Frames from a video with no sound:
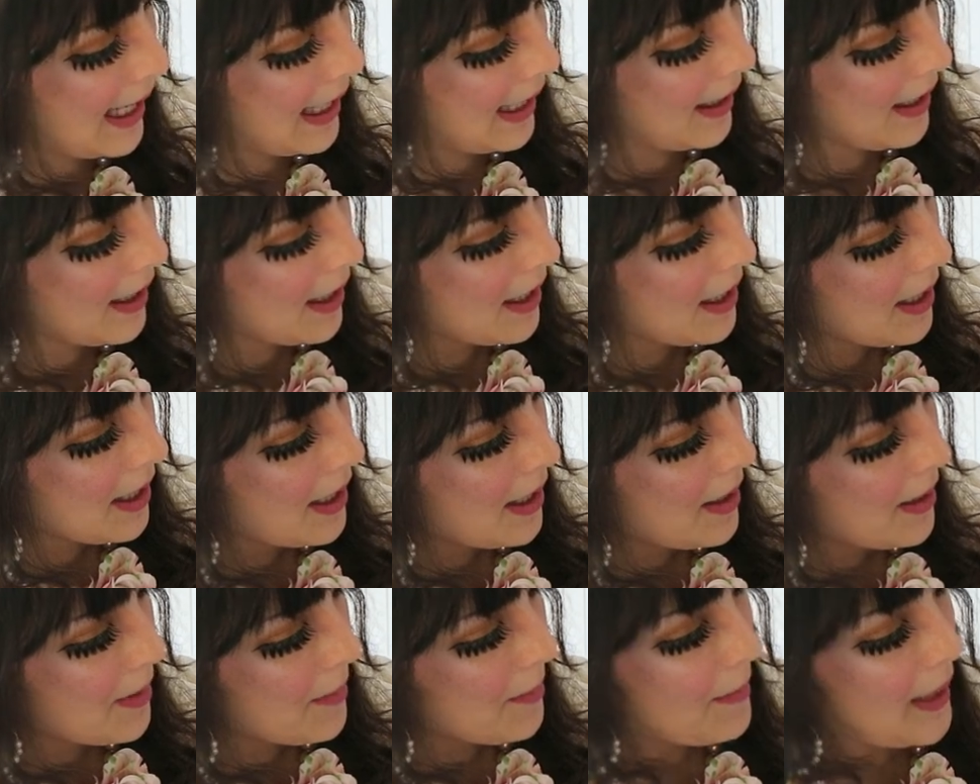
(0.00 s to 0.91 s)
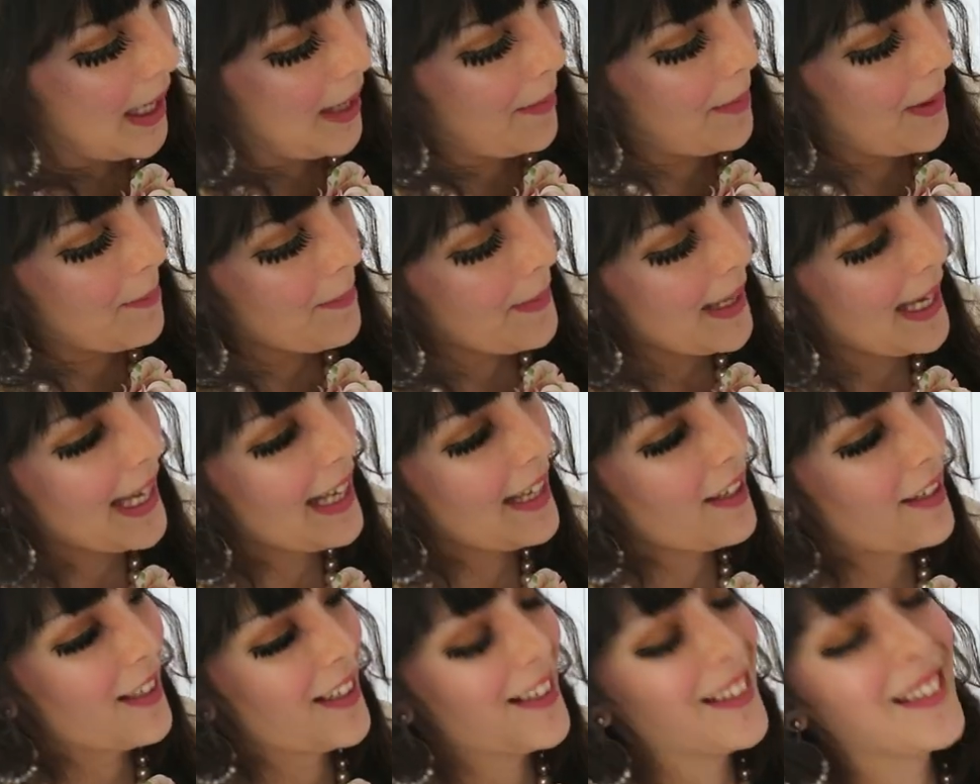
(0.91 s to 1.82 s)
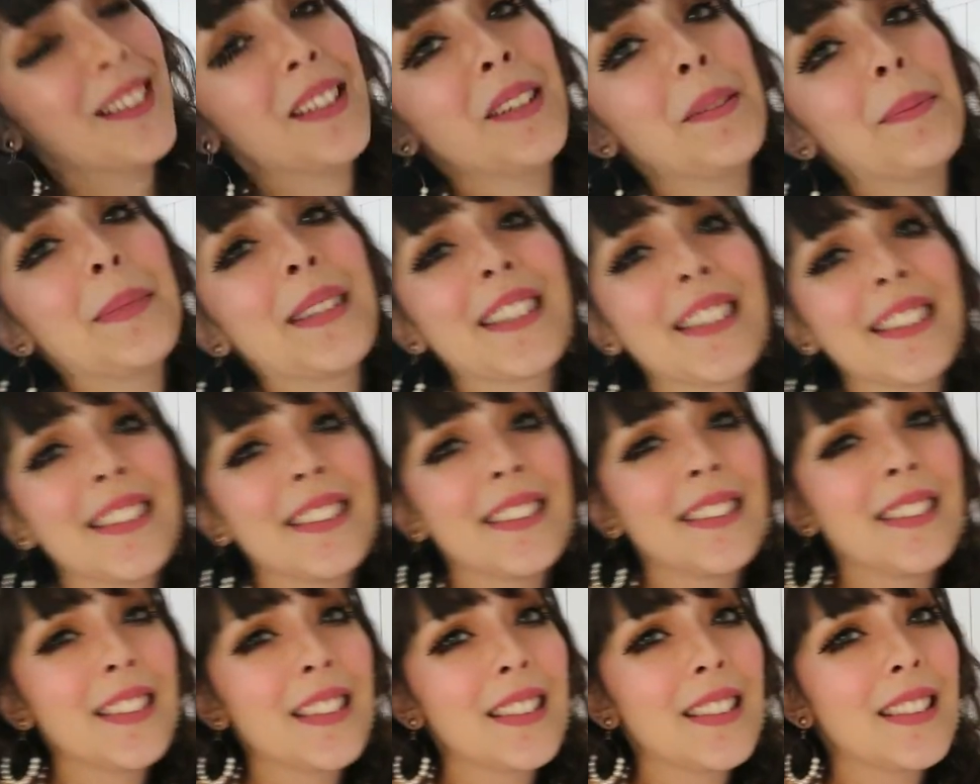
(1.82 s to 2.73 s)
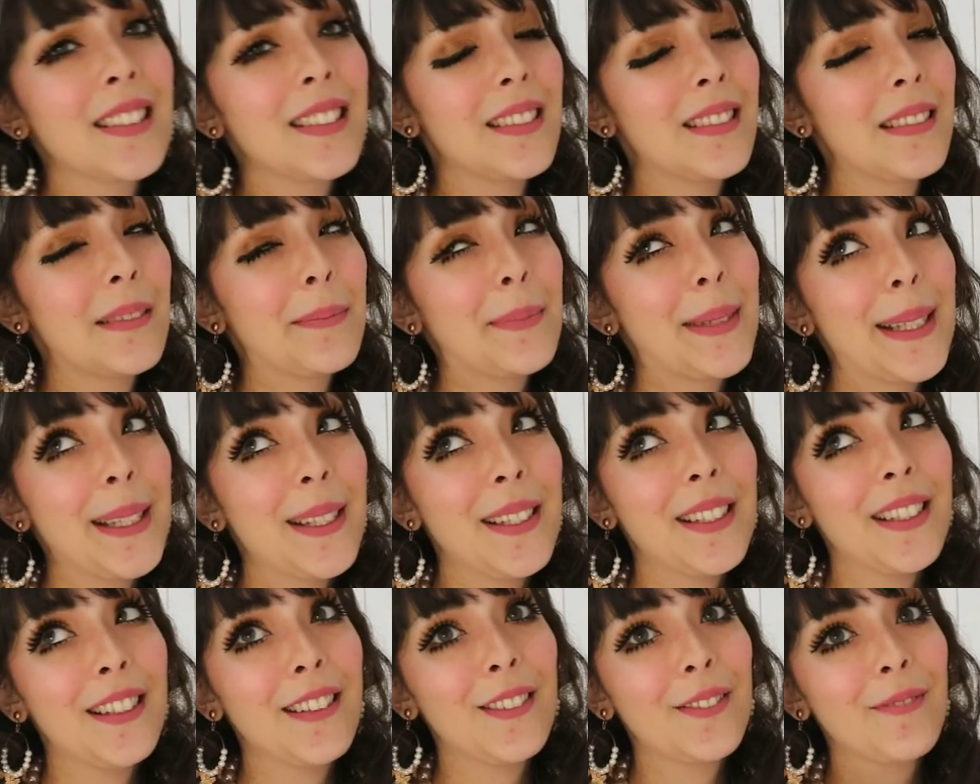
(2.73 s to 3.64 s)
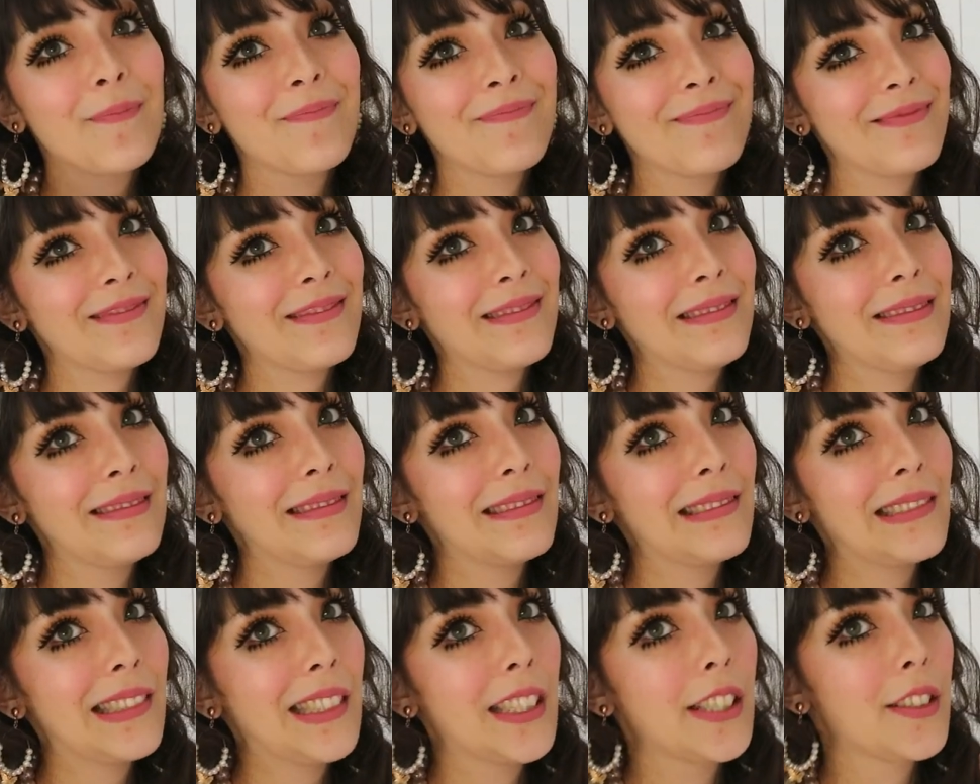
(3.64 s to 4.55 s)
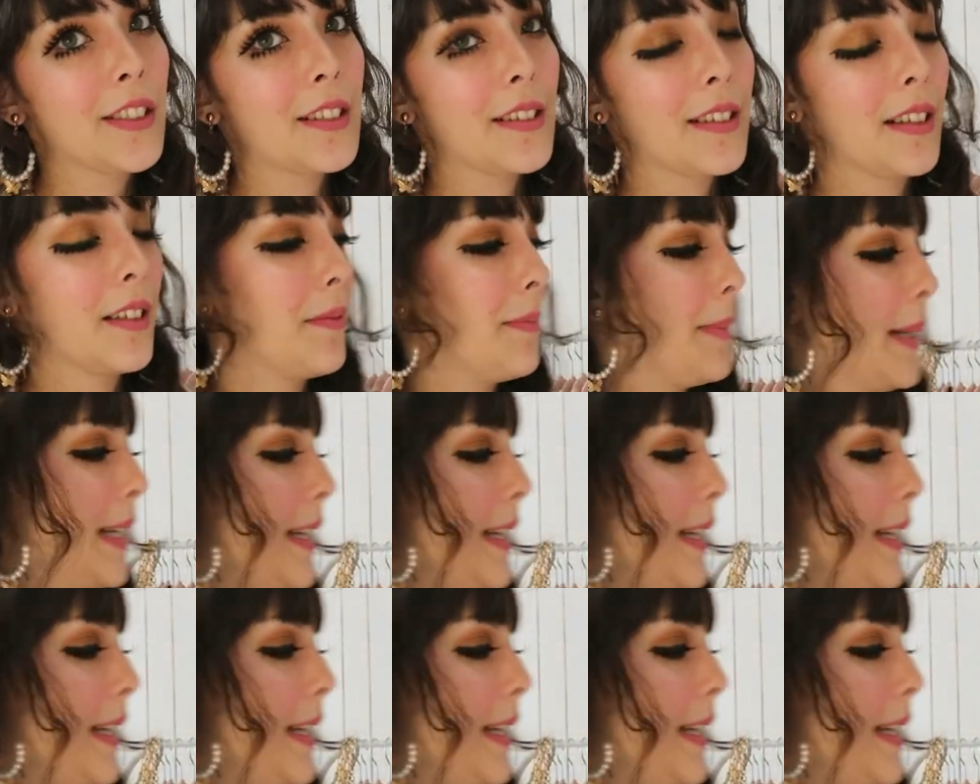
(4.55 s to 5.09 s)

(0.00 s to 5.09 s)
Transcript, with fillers: a baby pink colour because, I mean, I just love